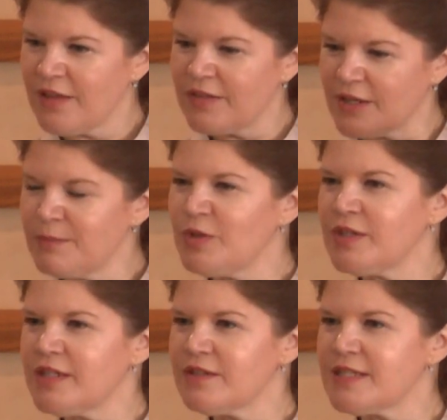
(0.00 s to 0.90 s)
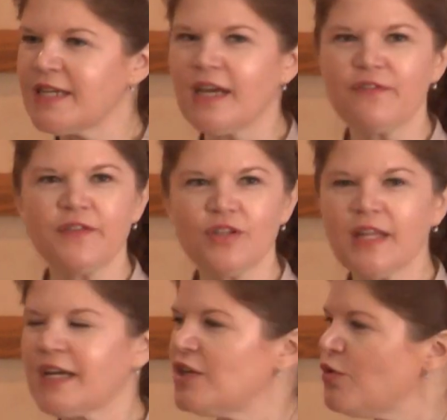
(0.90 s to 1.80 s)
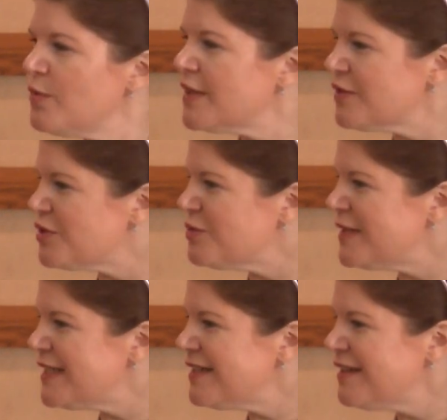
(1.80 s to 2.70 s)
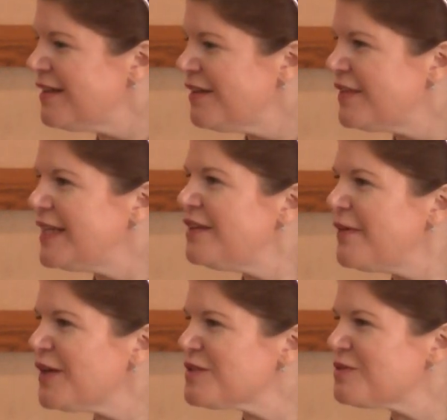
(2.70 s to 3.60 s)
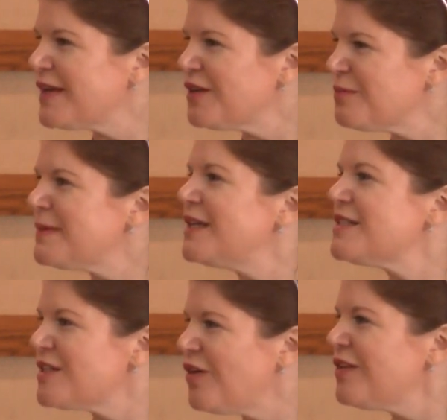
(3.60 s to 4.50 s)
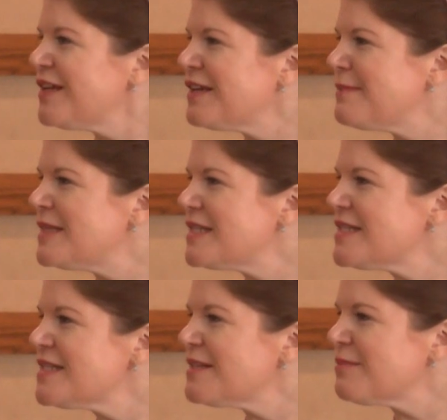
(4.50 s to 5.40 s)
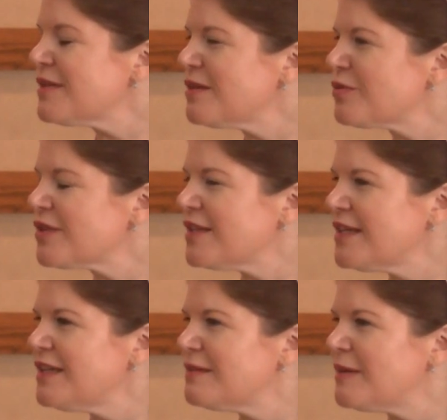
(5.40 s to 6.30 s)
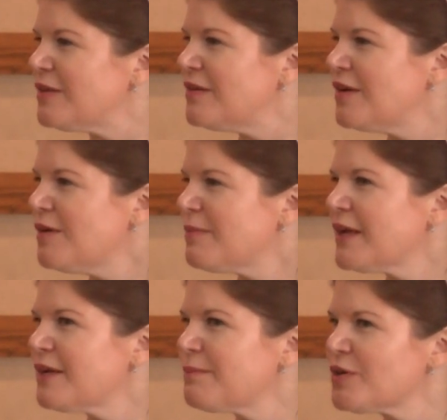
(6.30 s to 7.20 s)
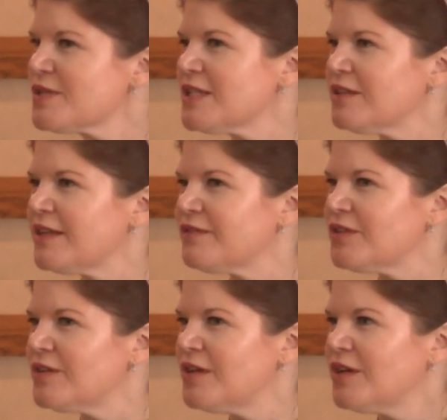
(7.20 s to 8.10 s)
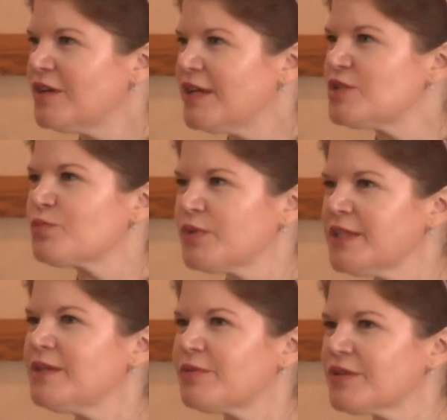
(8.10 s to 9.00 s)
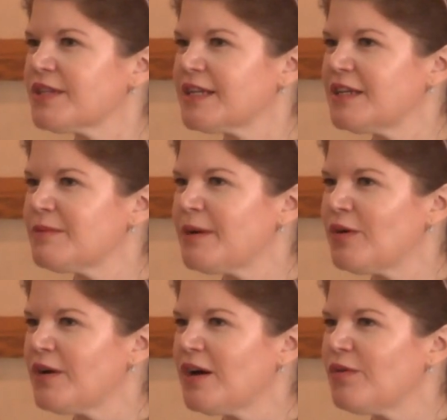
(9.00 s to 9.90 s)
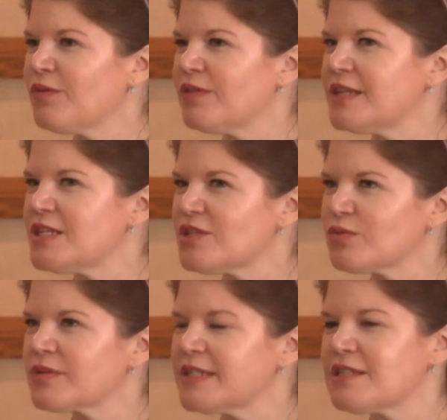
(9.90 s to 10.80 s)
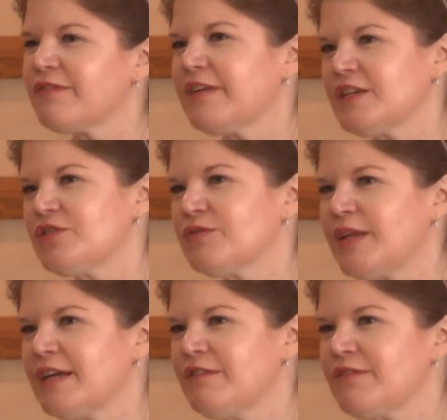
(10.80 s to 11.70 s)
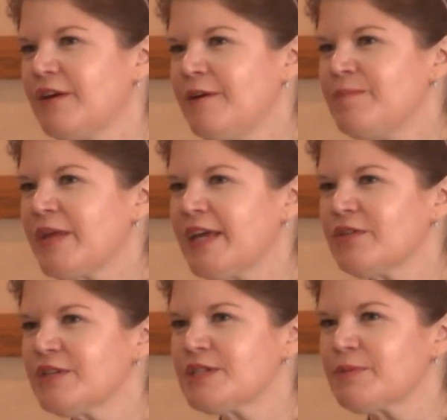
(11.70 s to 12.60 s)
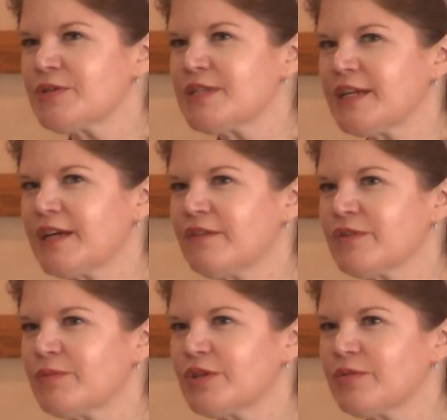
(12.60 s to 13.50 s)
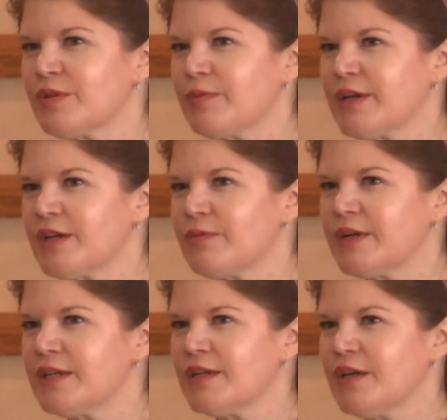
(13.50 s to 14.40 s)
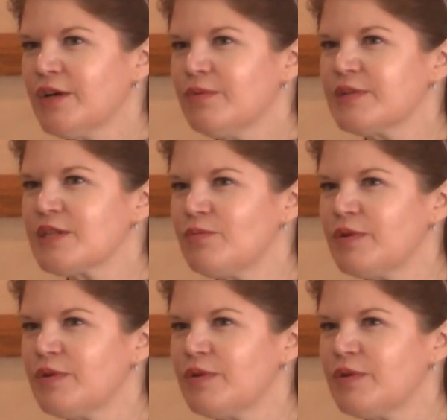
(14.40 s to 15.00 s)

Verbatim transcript: The community will say, I feel like I know what they're doing. The evals you get will be solid. I mean, this is something worth thinking about. But on a personal level, it's really worth thinking about how these stories affect your life the angriest person I ever worked with one-on-one was a